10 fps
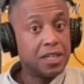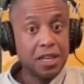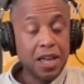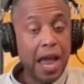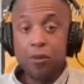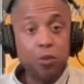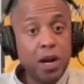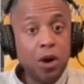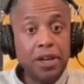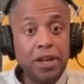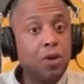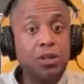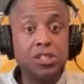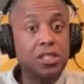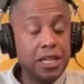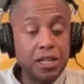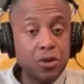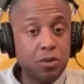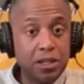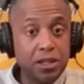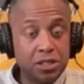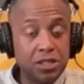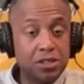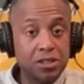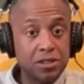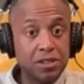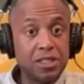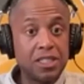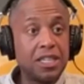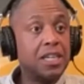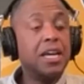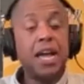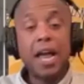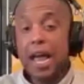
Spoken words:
And we don't care what you did in the regular season. Mm-hmm.